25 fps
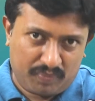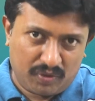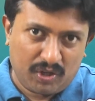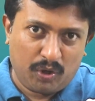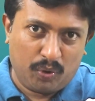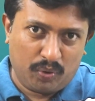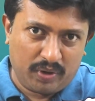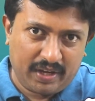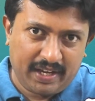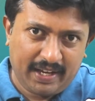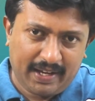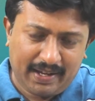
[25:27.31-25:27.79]

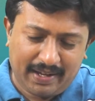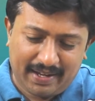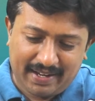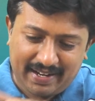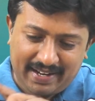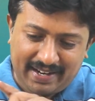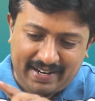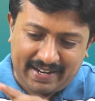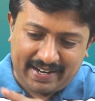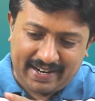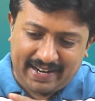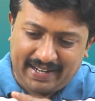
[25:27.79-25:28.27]
okay,
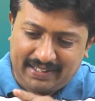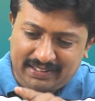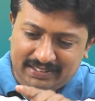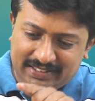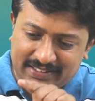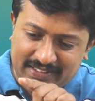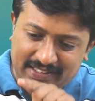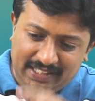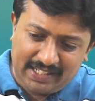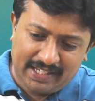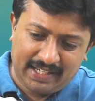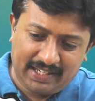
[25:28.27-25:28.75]
and
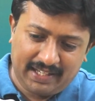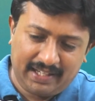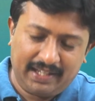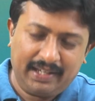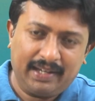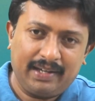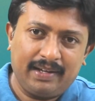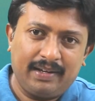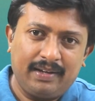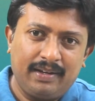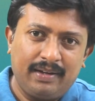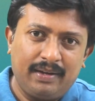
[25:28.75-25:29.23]

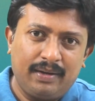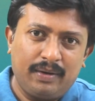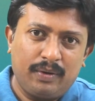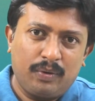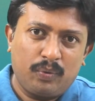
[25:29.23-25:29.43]
see